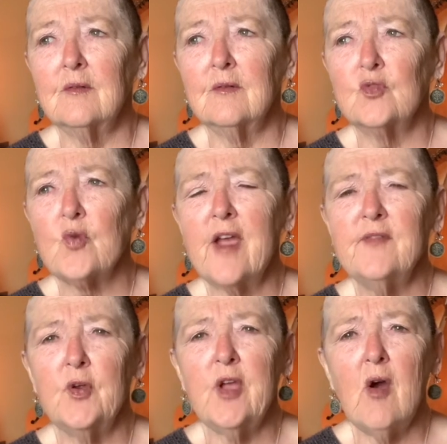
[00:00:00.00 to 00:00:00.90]
trying
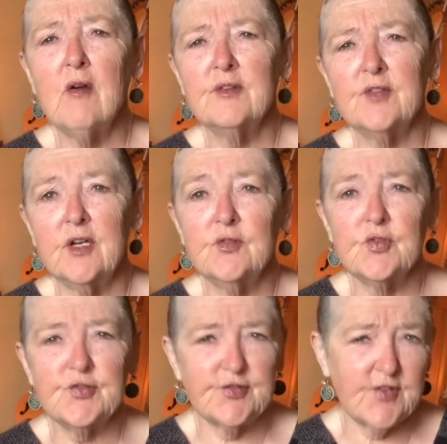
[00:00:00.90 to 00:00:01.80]
very hard to
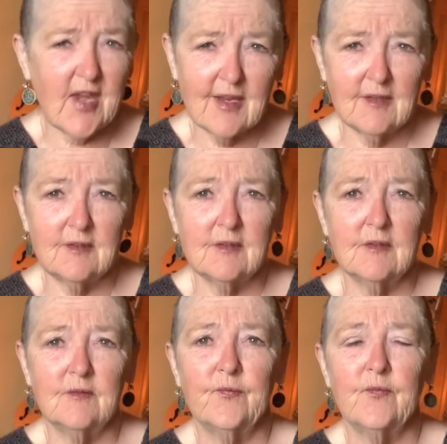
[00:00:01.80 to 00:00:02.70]
understand.
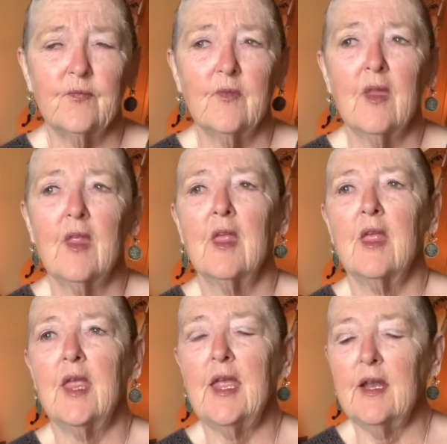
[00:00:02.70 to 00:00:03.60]

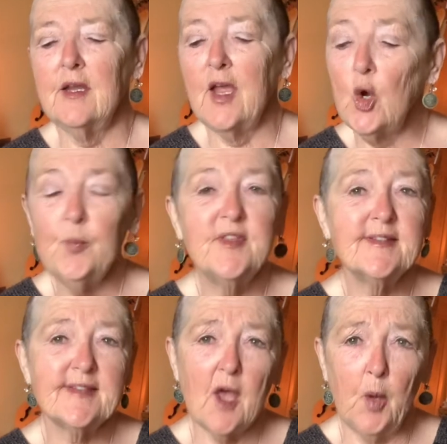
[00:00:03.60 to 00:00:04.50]
And I hope
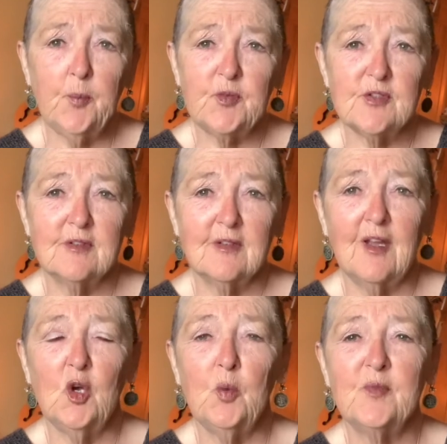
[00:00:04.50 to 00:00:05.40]
this helped. I
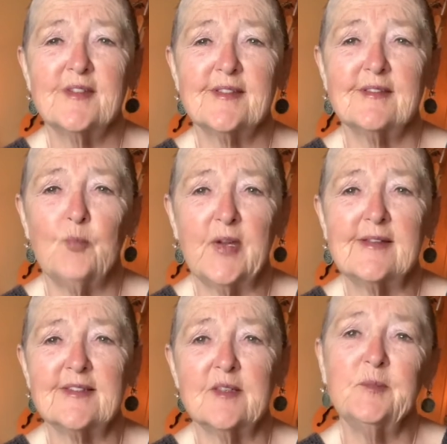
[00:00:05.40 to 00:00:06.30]
hope this
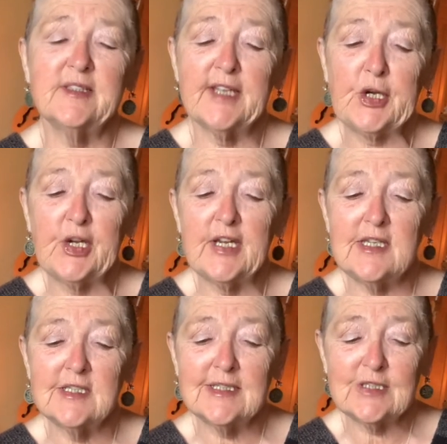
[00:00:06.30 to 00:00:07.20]
brings some clarity
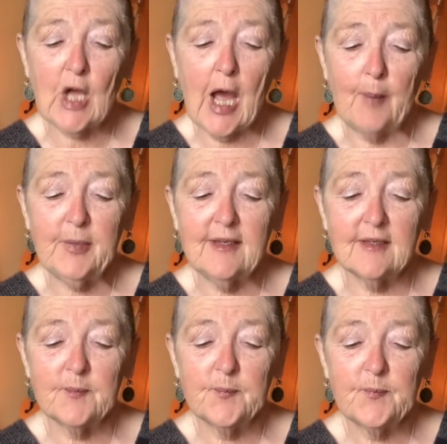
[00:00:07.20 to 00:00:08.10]
to the topic.
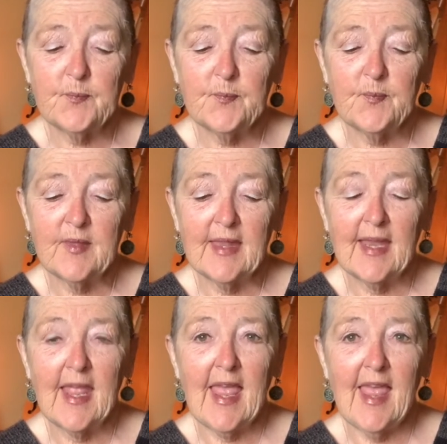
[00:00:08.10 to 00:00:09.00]

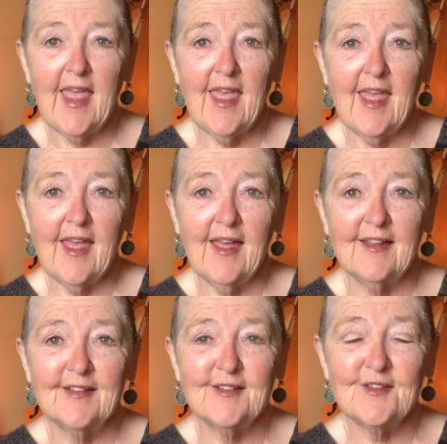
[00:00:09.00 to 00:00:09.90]

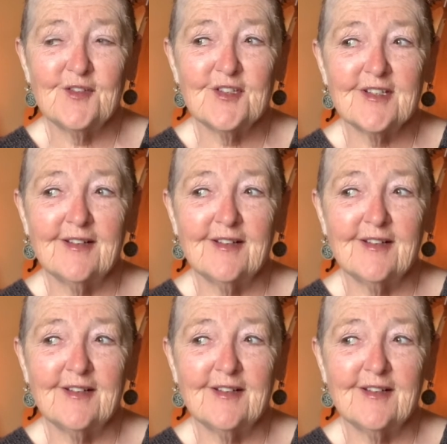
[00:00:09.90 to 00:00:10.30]
And